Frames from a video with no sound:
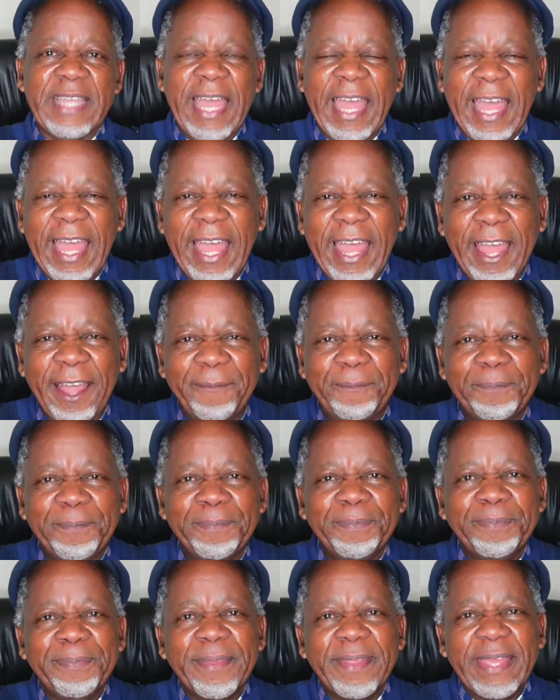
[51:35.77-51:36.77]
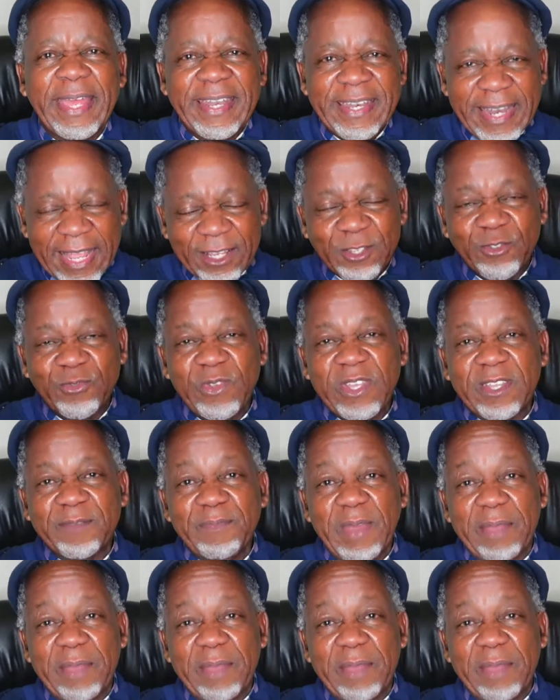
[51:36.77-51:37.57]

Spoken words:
And next week,